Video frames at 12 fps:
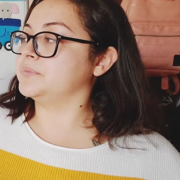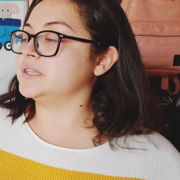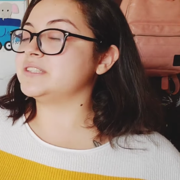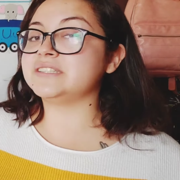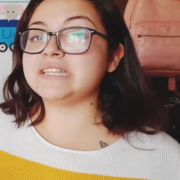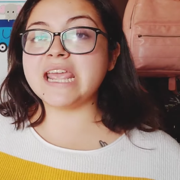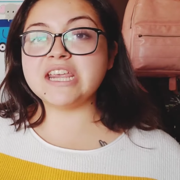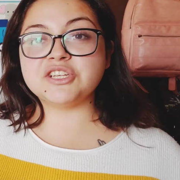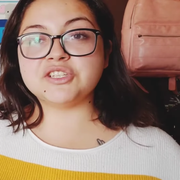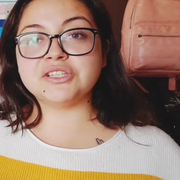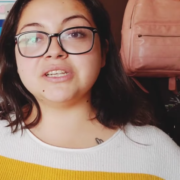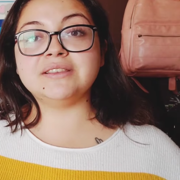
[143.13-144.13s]

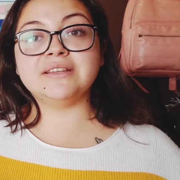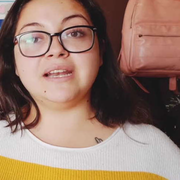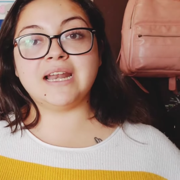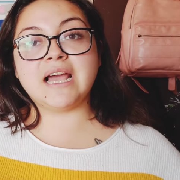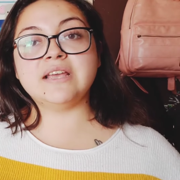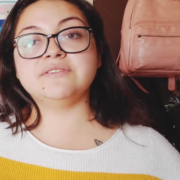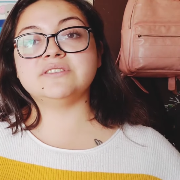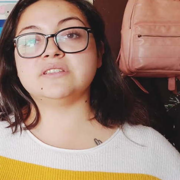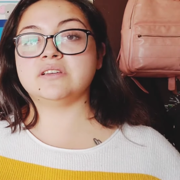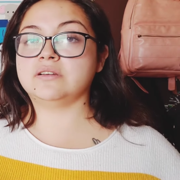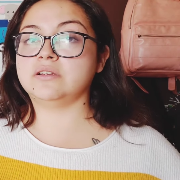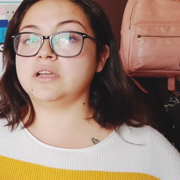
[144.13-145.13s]
stage in the life
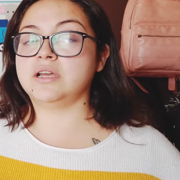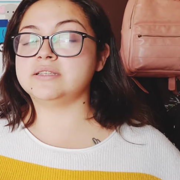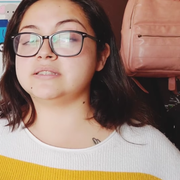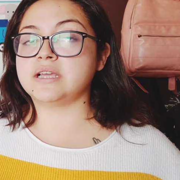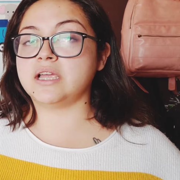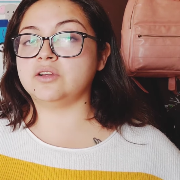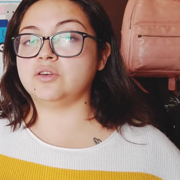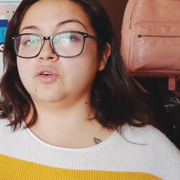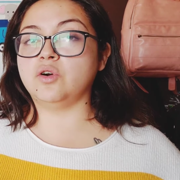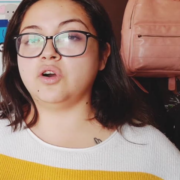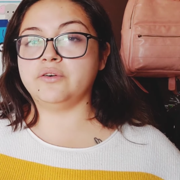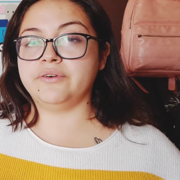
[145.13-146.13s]
cycle
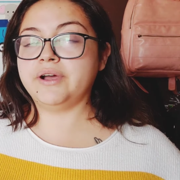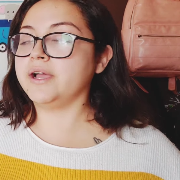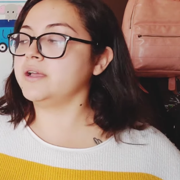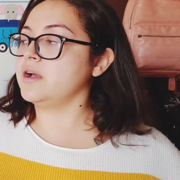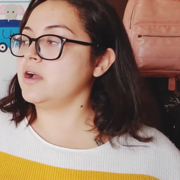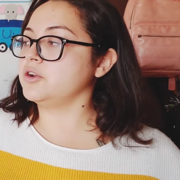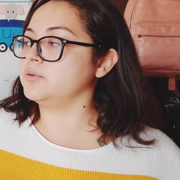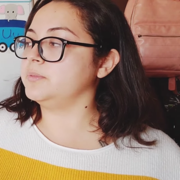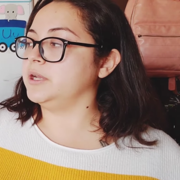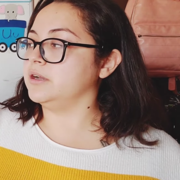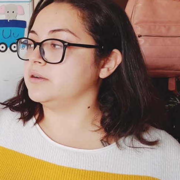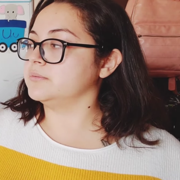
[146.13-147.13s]
of a
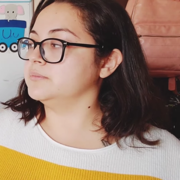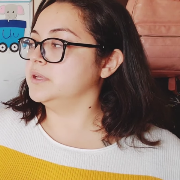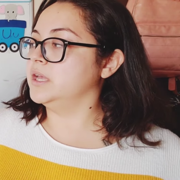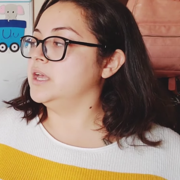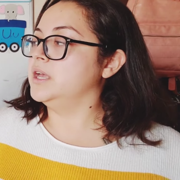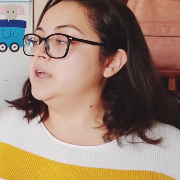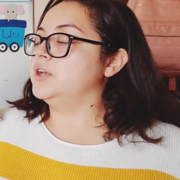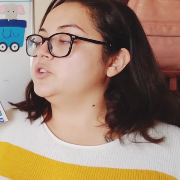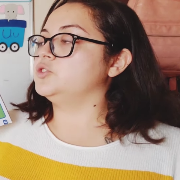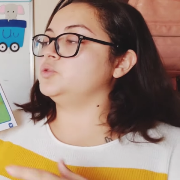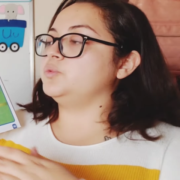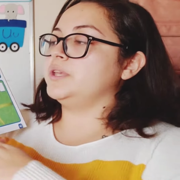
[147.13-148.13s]
caterpillar?
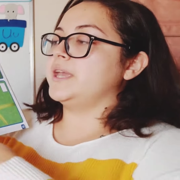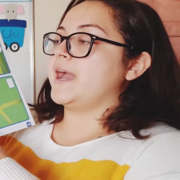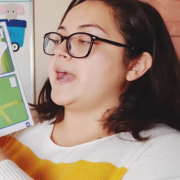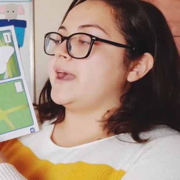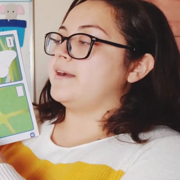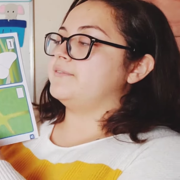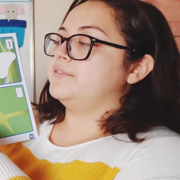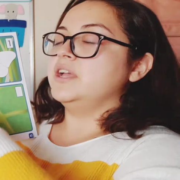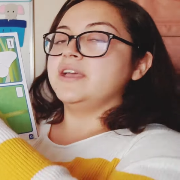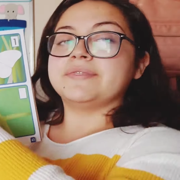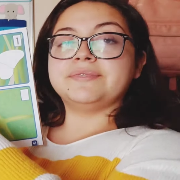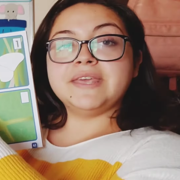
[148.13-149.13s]
Do we have
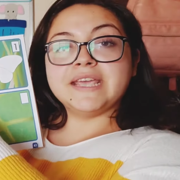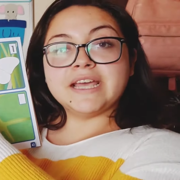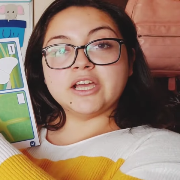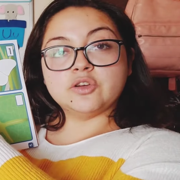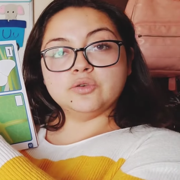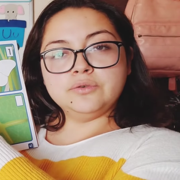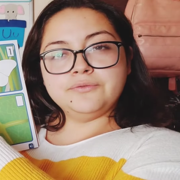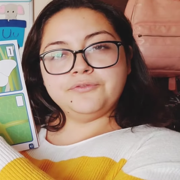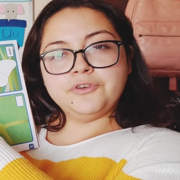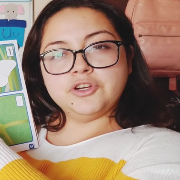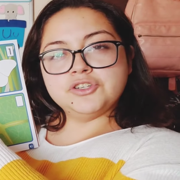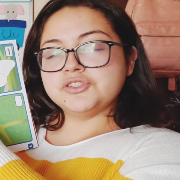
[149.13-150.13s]
the cocoon
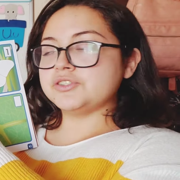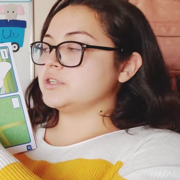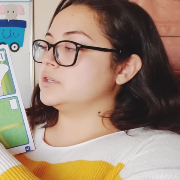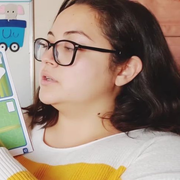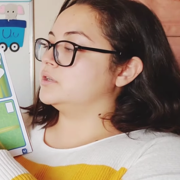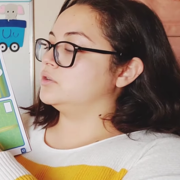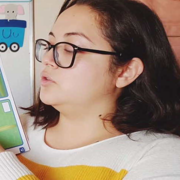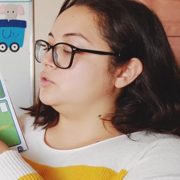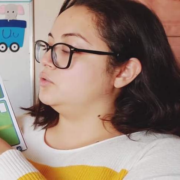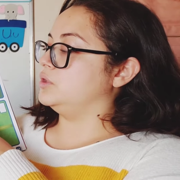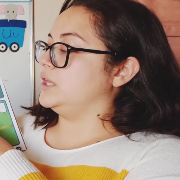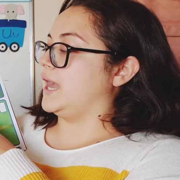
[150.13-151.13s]
first?
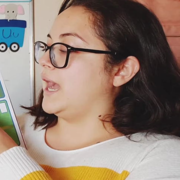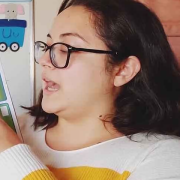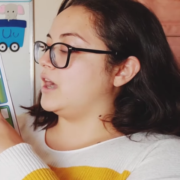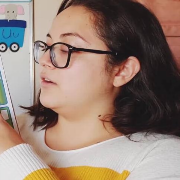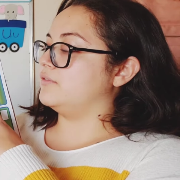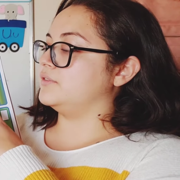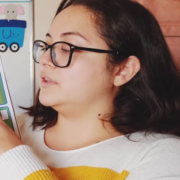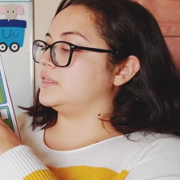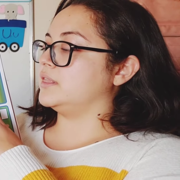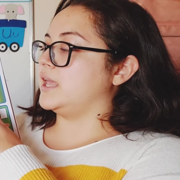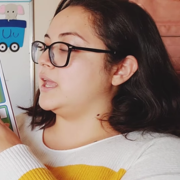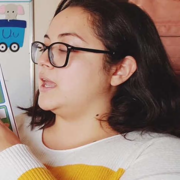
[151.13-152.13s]
Do we have
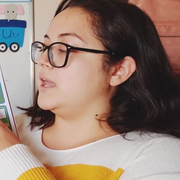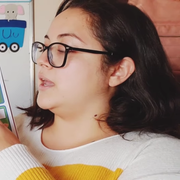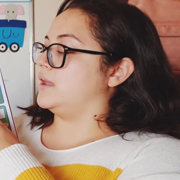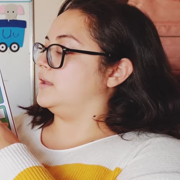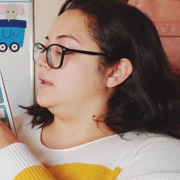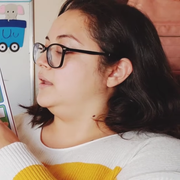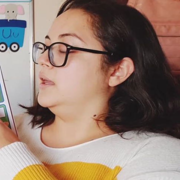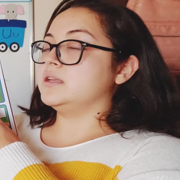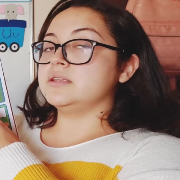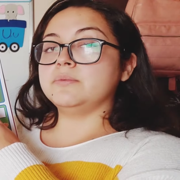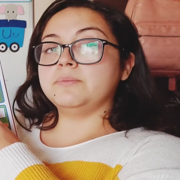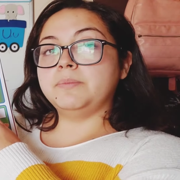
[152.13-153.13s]
the
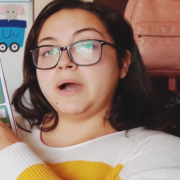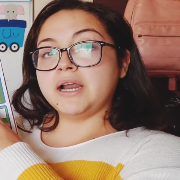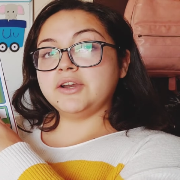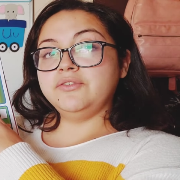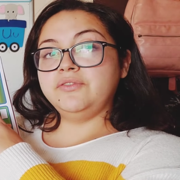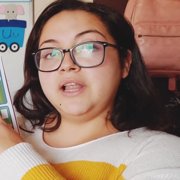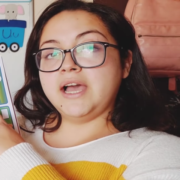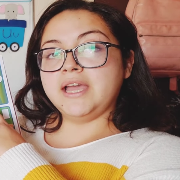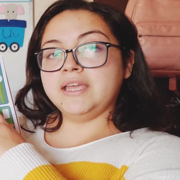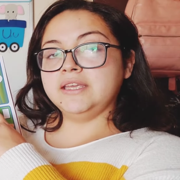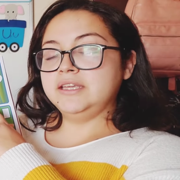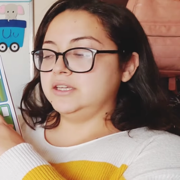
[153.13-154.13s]

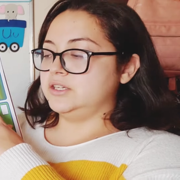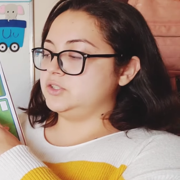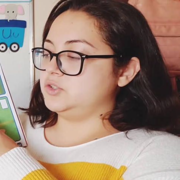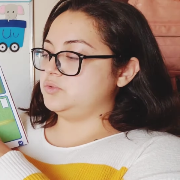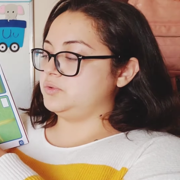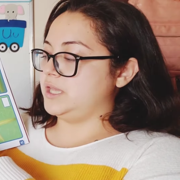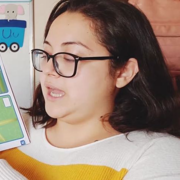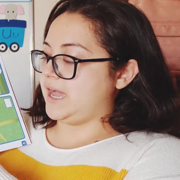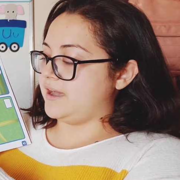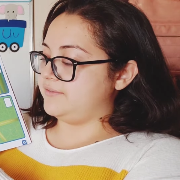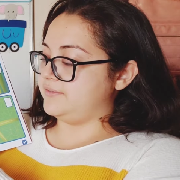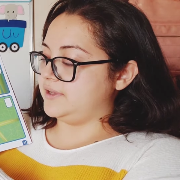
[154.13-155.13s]
butterfly? Do we
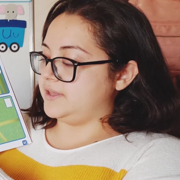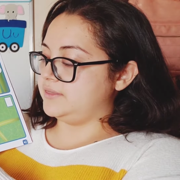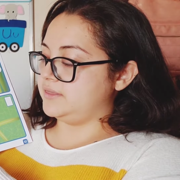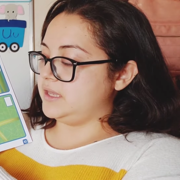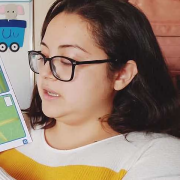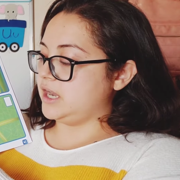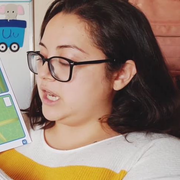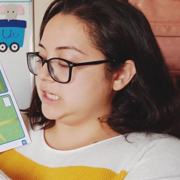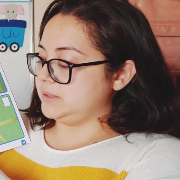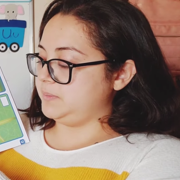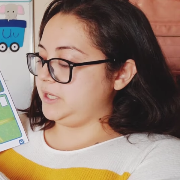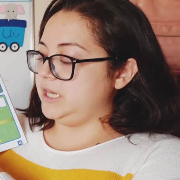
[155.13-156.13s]
have the
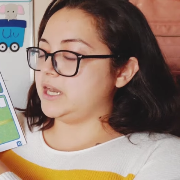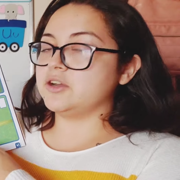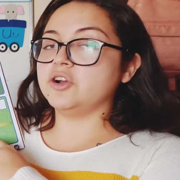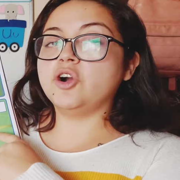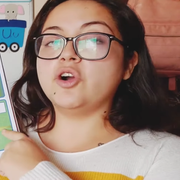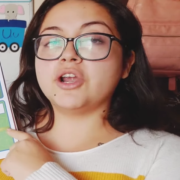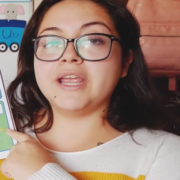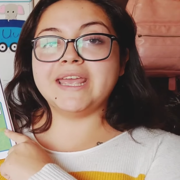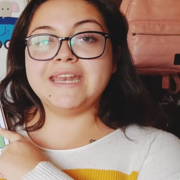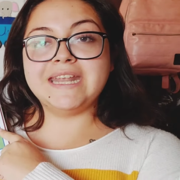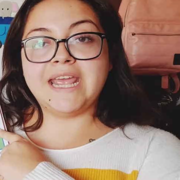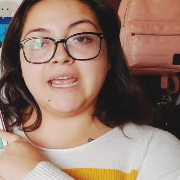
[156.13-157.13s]
caterpillar or
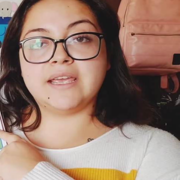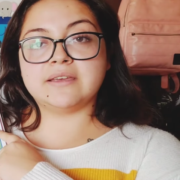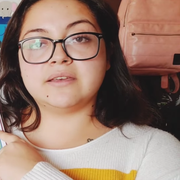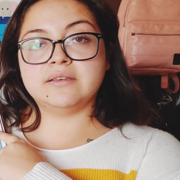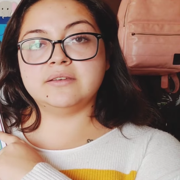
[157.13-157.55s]
an egg?